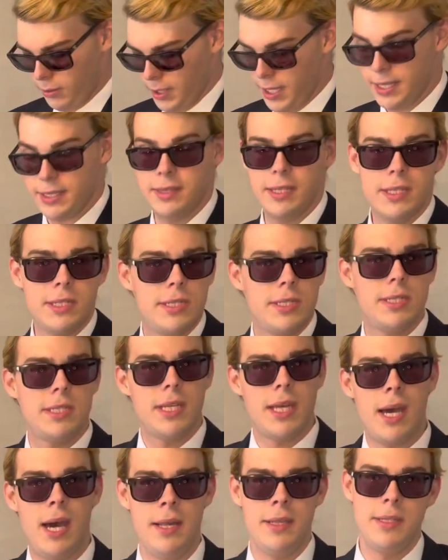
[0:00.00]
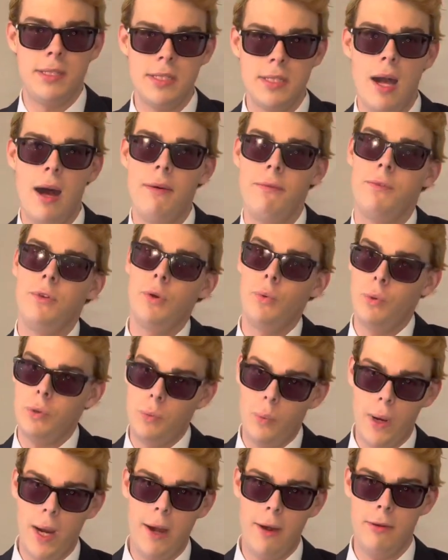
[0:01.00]
Like this is the kind of stuff you
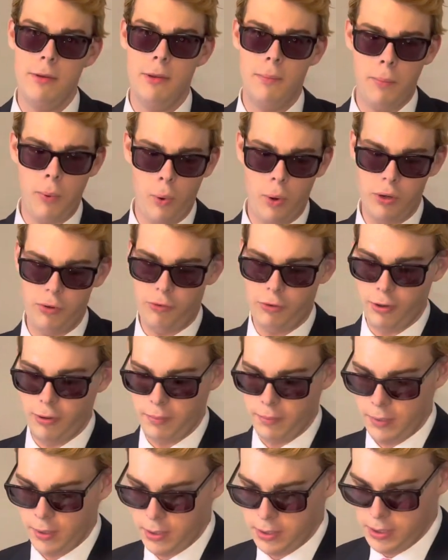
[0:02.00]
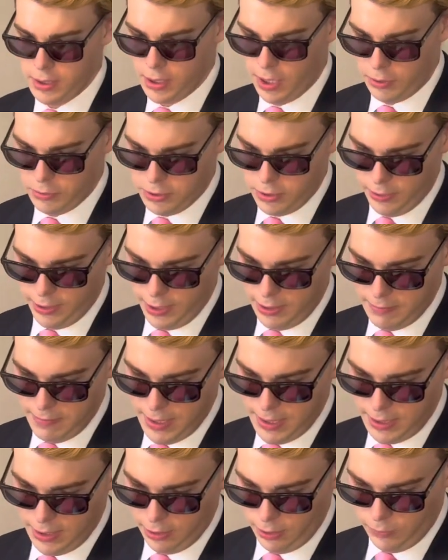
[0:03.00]
would wear in the boardroom, you know, during a
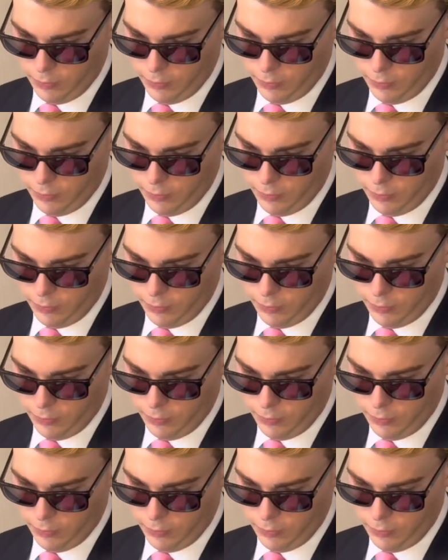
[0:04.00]
meeting or